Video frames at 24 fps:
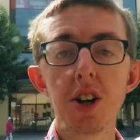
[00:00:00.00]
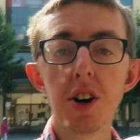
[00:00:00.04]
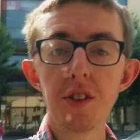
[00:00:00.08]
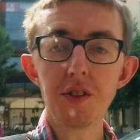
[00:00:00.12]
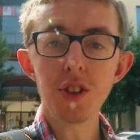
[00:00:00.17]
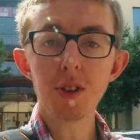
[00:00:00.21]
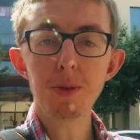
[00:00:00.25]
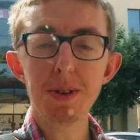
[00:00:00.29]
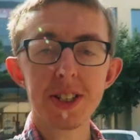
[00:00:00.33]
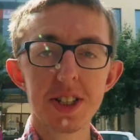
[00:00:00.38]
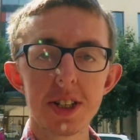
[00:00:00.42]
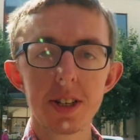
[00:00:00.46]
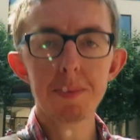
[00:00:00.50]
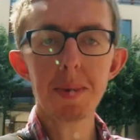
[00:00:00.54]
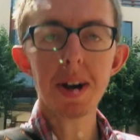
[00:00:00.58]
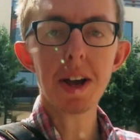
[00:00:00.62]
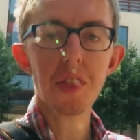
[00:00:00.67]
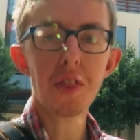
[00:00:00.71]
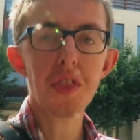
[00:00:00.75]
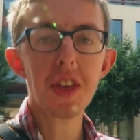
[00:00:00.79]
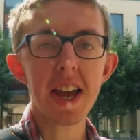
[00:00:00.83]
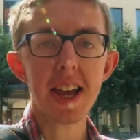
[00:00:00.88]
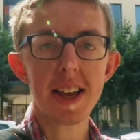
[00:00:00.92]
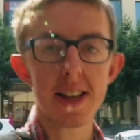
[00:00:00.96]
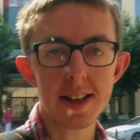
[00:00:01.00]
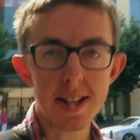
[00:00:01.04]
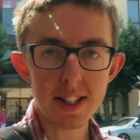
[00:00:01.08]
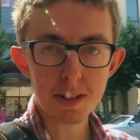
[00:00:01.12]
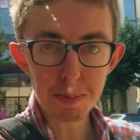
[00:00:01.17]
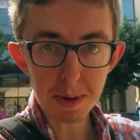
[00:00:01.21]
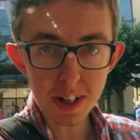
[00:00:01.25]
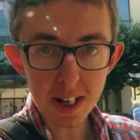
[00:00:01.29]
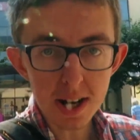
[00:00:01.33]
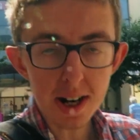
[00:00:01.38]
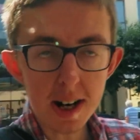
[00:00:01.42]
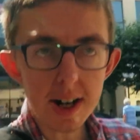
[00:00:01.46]
not for the reason you might think, it's
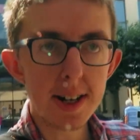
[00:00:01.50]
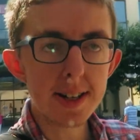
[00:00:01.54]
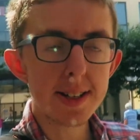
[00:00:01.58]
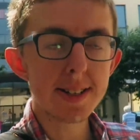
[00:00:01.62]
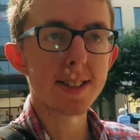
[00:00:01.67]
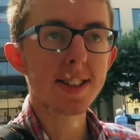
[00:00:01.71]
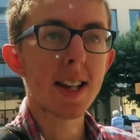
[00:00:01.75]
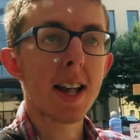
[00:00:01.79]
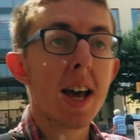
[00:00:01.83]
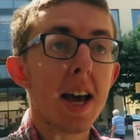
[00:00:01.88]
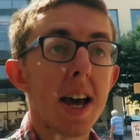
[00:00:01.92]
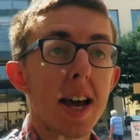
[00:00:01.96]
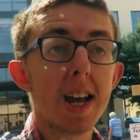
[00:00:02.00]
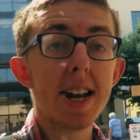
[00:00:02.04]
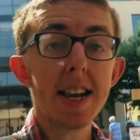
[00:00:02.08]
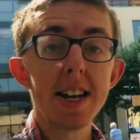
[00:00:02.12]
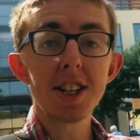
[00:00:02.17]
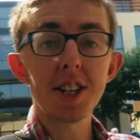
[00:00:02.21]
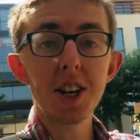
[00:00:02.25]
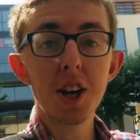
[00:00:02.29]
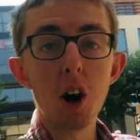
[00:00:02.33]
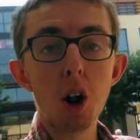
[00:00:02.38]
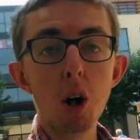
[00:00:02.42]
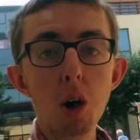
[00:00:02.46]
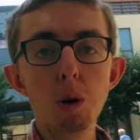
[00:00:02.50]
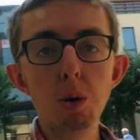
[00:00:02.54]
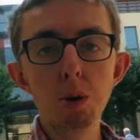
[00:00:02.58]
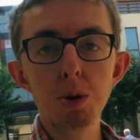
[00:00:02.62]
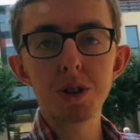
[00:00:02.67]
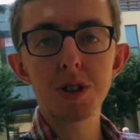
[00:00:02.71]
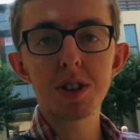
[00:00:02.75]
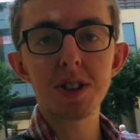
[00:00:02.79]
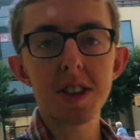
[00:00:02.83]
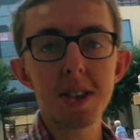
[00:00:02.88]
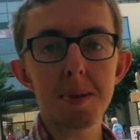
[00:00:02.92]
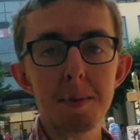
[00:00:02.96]
because it actually
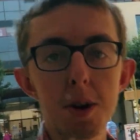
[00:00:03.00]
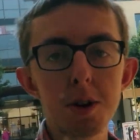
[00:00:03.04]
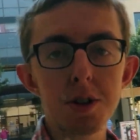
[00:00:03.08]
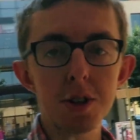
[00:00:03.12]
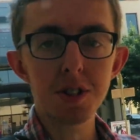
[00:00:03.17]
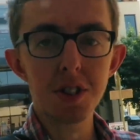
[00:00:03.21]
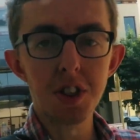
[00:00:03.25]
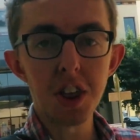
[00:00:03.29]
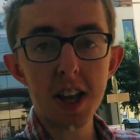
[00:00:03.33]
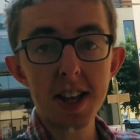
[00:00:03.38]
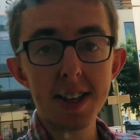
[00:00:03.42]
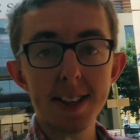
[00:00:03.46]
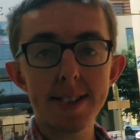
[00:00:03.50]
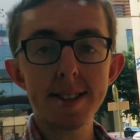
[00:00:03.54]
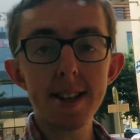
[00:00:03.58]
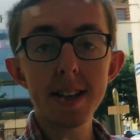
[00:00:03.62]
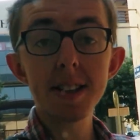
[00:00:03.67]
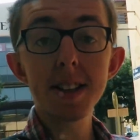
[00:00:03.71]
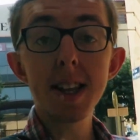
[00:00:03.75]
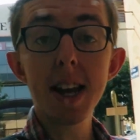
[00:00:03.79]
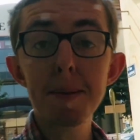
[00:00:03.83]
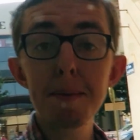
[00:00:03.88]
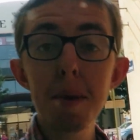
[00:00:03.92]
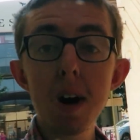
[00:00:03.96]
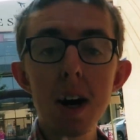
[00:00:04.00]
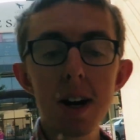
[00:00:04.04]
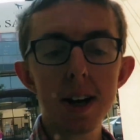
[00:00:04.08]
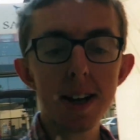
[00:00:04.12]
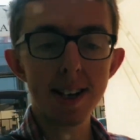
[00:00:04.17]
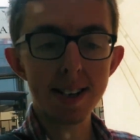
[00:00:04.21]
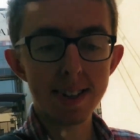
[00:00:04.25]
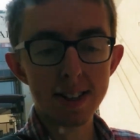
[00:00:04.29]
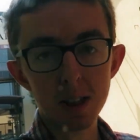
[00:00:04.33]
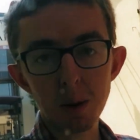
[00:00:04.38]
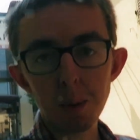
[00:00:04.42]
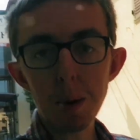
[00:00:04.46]
holds most of the Sunday
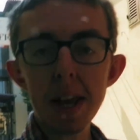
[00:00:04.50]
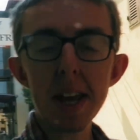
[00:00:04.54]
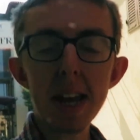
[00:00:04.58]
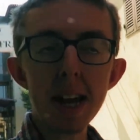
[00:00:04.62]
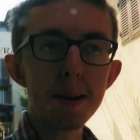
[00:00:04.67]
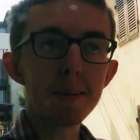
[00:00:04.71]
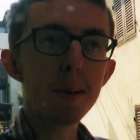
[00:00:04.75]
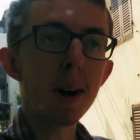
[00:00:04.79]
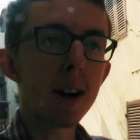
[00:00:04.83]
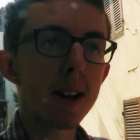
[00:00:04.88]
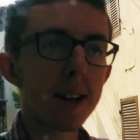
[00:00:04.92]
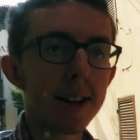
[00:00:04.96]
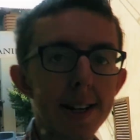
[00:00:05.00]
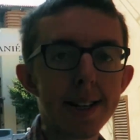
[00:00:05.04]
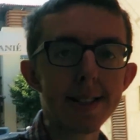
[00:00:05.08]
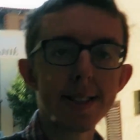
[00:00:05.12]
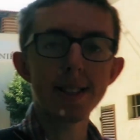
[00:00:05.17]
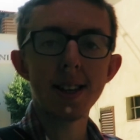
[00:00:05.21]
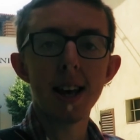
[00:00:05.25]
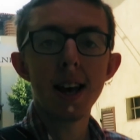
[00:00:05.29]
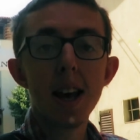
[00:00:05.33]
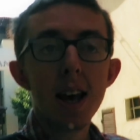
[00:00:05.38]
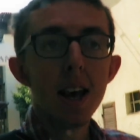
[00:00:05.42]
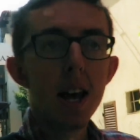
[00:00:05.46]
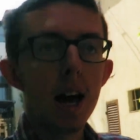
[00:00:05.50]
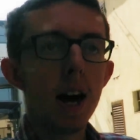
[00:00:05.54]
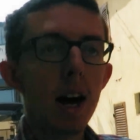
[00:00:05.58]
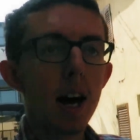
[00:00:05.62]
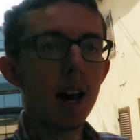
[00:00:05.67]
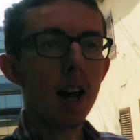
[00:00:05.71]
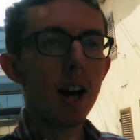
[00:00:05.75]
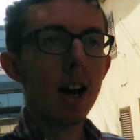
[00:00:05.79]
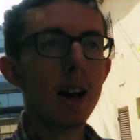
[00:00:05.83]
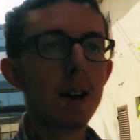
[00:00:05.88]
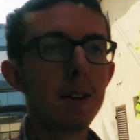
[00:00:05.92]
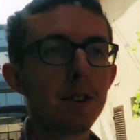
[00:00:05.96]
markets and the weekend markets.
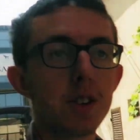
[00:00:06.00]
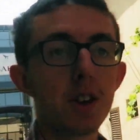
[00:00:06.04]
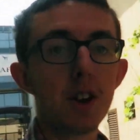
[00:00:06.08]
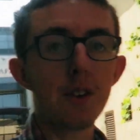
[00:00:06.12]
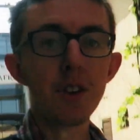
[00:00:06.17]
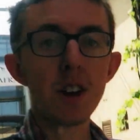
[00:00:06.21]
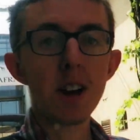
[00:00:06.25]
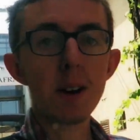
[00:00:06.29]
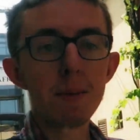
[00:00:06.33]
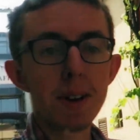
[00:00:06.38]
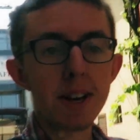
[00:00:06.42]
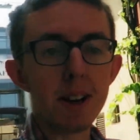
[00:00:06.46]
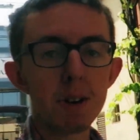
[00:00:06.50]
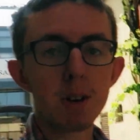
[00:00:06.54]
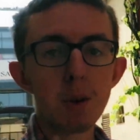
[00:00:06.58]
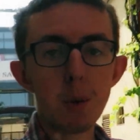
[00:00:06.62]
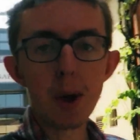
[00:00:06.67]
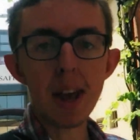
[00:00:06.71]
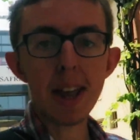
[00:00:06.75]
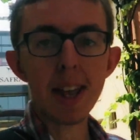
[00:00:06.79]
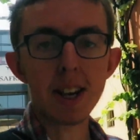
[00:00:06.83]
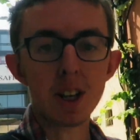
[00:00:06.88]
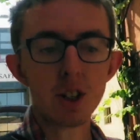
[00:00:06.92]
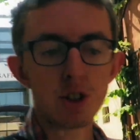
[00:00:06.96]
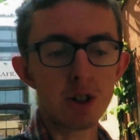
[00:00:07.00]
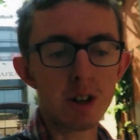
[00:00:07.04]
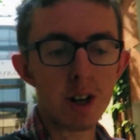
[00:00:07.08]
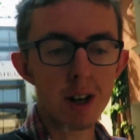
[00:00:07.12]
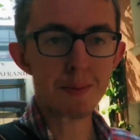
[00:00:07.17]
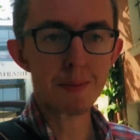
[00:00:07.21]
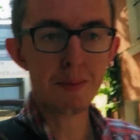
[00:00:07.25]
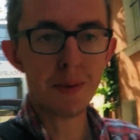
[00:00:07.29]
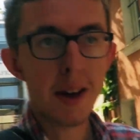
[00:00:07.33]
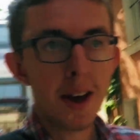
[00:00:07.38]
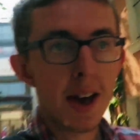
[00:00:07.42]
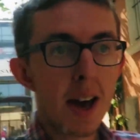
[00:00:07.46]
So if you come here on a weekend
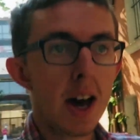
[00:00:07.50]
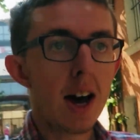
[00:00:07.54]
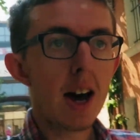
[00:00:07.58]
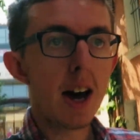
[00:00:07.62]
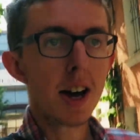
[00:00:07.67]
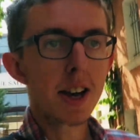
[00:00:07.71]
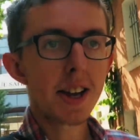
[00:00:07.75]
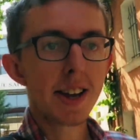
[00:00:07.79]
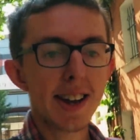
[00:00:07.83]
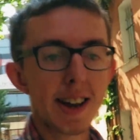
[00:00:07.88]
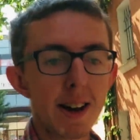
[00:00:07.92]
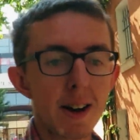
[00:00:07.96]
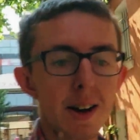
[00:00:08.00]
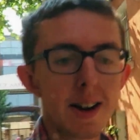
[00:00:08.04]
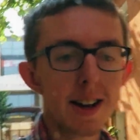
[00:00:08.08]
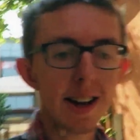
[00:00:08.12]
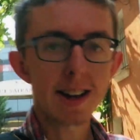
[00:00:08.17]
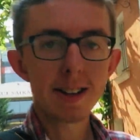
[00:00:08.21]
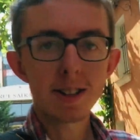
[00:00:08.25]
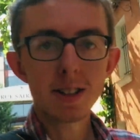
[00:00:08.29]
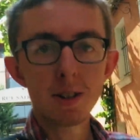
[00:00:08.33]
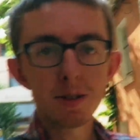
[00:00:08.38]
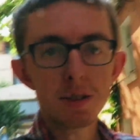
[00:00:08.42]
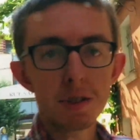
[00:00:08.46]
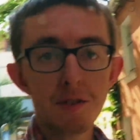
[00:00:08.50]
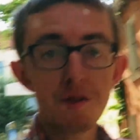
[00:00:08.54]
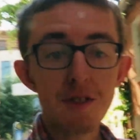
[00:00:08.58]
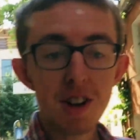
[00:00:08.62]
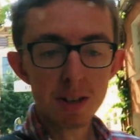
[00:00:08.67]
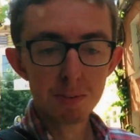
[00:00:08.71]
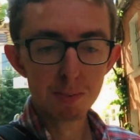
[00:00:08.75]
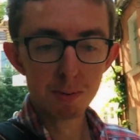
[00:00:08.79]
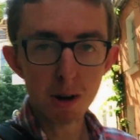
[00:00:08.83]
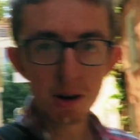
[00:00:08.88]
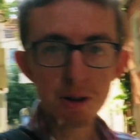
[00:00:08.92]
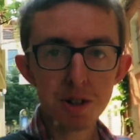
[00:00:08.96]
trip, you can get yourself some
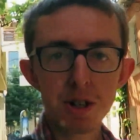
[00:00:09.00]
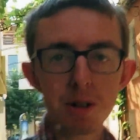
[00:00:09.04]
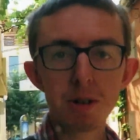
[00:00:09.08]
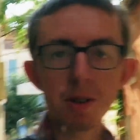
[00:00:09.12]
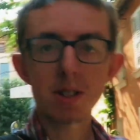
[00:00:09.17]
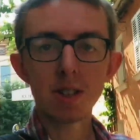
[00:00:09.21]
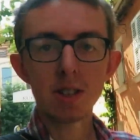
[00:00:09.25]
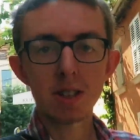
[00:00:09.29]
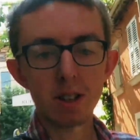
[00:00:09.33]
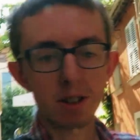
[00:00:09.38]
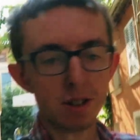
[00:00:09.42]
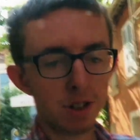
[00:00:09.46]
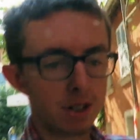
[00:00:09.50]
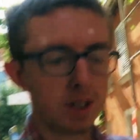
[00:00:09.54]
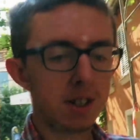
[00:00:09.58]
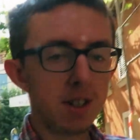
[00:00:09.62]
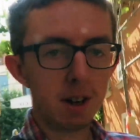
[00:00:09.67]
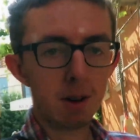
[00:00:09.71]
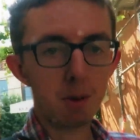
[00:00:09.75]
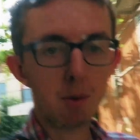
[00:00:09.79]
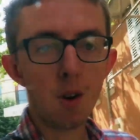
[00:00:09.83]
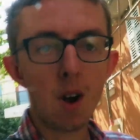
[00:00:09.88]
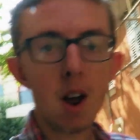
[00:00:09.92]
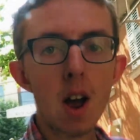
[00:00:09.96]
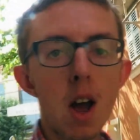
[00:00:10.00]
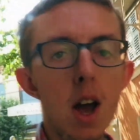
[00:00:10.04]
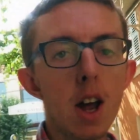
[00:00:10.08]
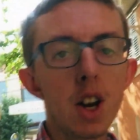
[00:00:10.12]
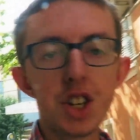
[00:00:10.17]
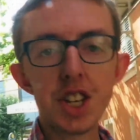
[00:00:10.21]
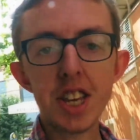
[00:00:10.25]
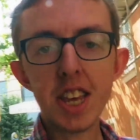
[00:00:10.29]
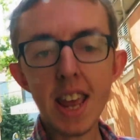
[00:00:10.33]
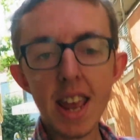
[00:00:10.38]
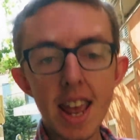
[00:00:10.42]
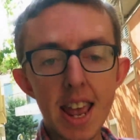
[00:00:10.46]
fresh produce, such as
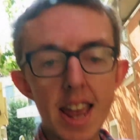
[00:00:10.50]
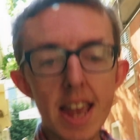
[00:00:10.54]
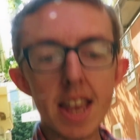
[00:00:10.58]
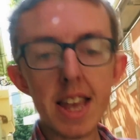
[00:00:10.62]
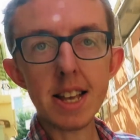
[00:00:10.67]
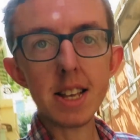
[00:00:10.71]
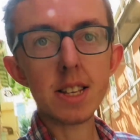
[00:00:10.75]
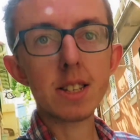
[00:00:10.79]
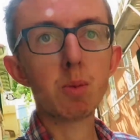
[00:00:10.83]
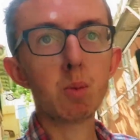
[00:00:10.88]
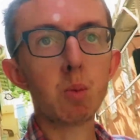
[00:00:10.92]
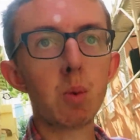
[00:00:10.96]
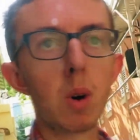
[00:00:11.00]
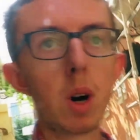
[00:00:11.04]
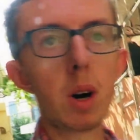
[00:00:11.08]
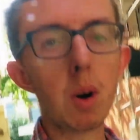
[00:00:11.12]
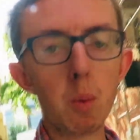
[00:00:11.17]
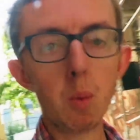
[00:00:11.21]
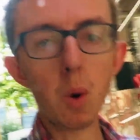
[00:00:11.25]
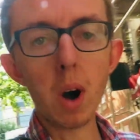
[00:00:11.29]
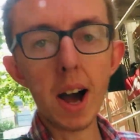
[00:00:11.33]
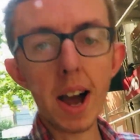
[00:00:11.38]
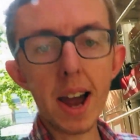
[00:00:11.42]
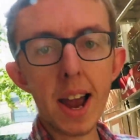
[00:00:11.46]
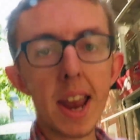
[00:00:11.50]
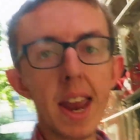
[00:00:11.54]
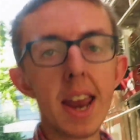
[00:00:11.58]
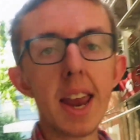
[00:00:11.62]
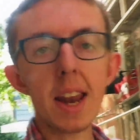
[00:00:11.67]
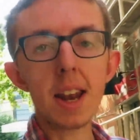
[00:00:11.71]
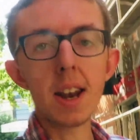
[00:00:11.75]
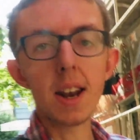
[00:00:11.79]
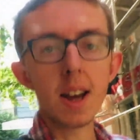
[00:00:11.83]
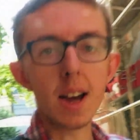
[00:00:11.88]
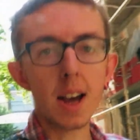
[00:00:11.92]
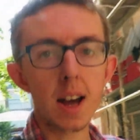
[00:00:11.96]
cheese,
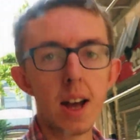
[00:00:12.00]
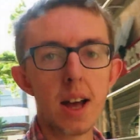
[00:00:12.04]
wine,